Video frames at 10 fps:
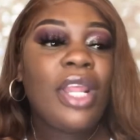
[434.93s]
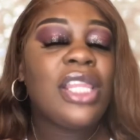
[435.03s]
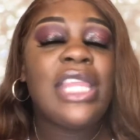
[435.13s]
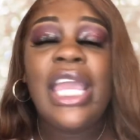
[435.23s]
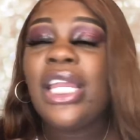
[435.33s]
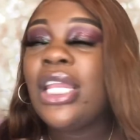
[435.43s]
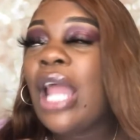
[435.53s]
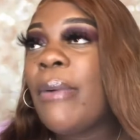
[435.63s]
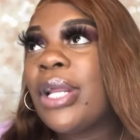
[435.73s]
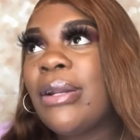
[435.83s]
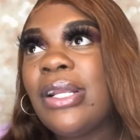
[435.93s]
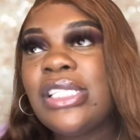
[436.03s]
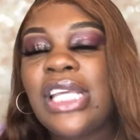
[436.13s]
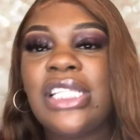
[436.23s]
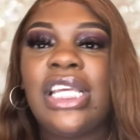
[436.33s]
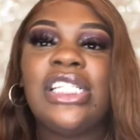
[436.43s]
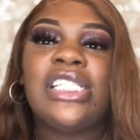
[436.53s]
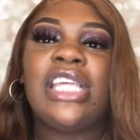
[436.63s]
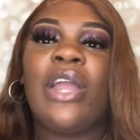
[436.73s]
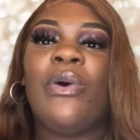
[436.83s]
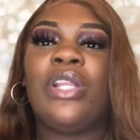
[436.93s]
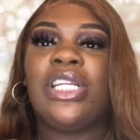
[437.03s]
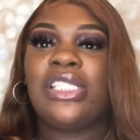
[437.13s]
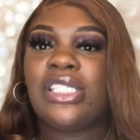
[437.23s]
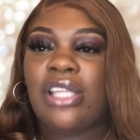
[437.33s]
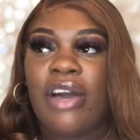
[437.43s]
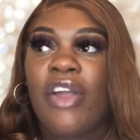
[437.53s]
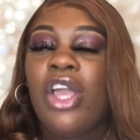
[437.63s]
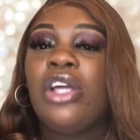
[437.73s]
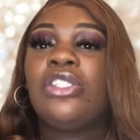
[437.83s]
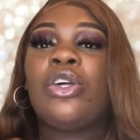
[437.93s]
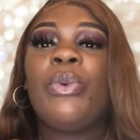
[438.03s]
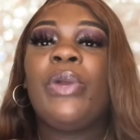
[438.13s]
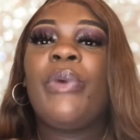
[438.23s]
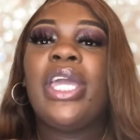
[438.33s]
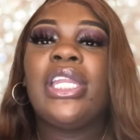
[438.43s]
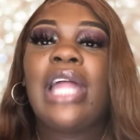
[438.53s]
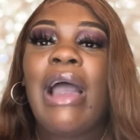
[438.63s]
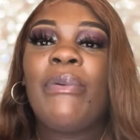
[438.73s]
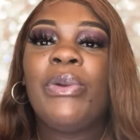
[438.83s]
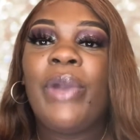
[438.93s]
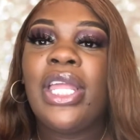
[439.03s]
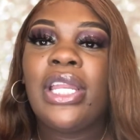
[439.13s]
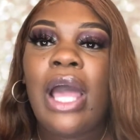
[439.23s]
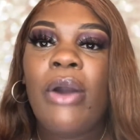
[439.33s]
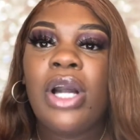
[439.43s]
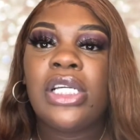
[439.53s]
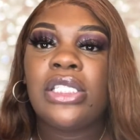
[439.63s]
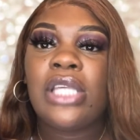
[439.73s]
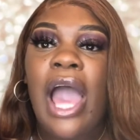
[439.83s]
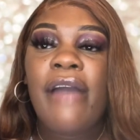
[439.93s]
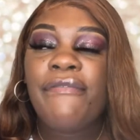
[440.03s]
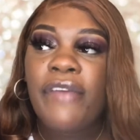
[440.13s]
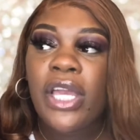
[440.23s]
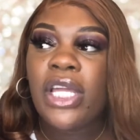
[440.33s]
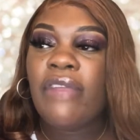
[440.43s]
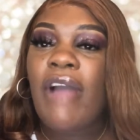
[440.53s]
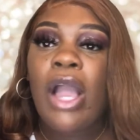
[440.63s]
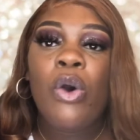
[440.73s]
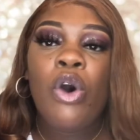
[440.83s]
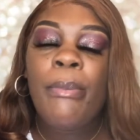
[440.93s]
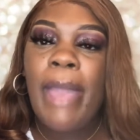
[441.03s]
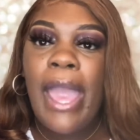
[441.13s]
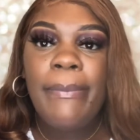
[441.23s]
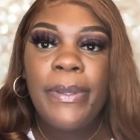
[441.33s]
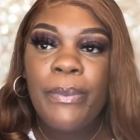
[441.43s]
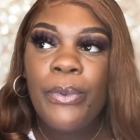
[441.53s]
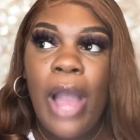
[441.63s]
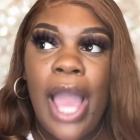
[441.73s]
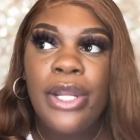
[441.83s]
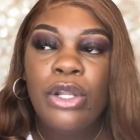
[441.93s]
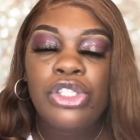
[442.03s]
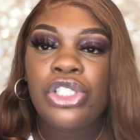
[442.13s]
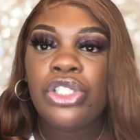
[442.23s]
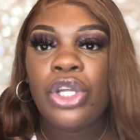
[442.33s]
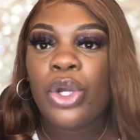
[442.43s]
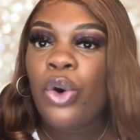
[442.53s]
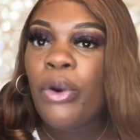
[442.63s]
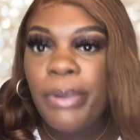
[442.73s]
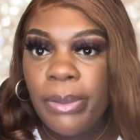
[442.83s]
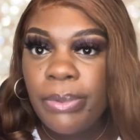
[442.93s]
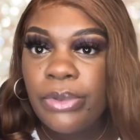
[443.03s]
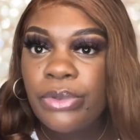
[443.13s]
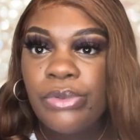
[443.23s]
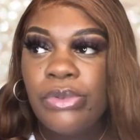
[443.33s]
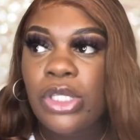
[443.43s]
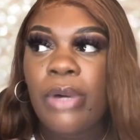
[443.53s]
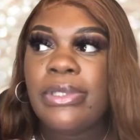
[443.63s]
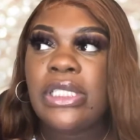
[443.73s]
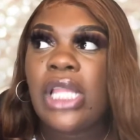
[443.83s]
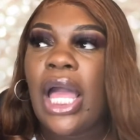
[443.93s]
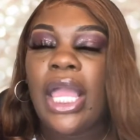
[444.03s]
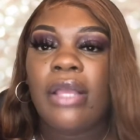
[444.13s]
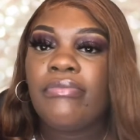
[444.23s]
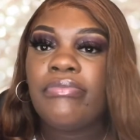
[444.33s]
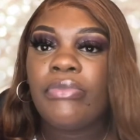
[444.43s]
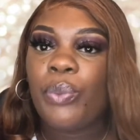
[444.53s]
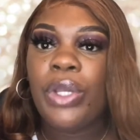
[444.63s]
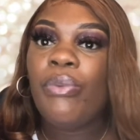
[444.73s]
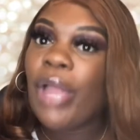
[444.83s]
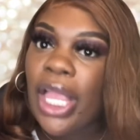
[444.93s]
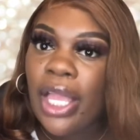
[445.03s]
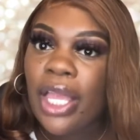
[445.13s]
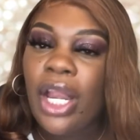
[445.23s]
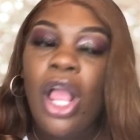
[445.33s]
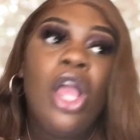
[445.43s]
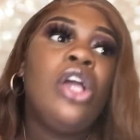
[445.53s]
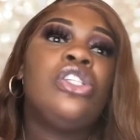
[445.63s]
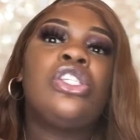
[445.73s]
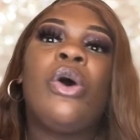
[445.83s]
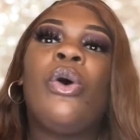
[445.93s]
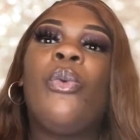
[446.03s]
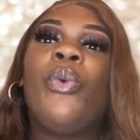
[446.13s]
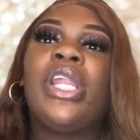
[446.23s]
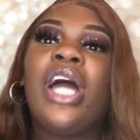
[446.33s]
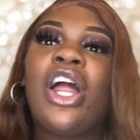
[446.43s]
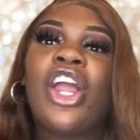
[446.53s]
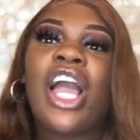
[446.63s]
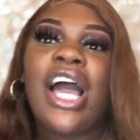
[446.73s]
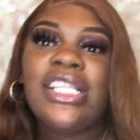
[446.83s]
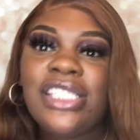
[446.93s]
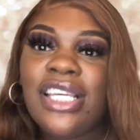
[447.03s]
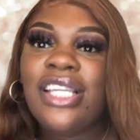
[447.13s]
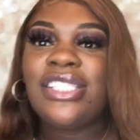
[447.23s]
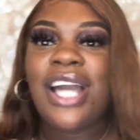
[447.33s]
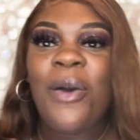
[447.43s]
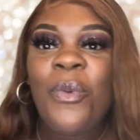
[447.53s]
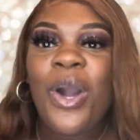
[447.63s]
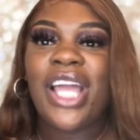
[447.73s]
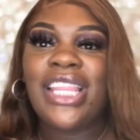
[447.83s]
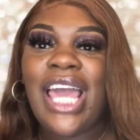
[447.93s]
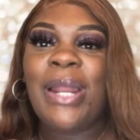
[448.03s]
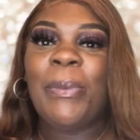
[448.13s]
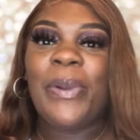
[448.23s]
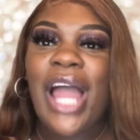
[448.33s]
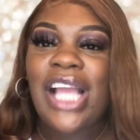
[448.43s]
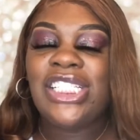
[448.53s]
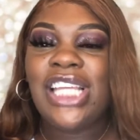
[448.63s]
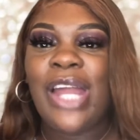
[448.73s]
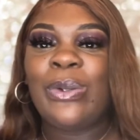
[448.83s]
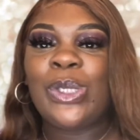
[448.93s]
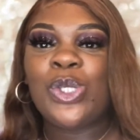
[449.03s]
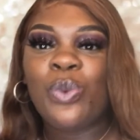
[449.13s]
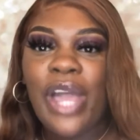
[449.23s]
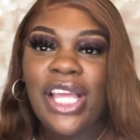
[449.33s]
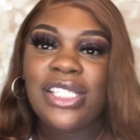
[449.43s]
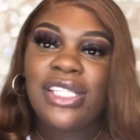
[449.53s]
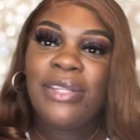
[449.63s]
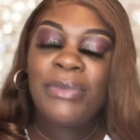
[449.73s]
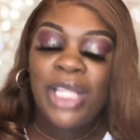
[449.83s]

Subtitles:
they did not want to come downstairs. They just saying all of this stuff. So we waited out because I figured if I call mad people, I know she's going to call people. So it was like, we waiting. So one of her cousins come walking down a block. She got on sweats.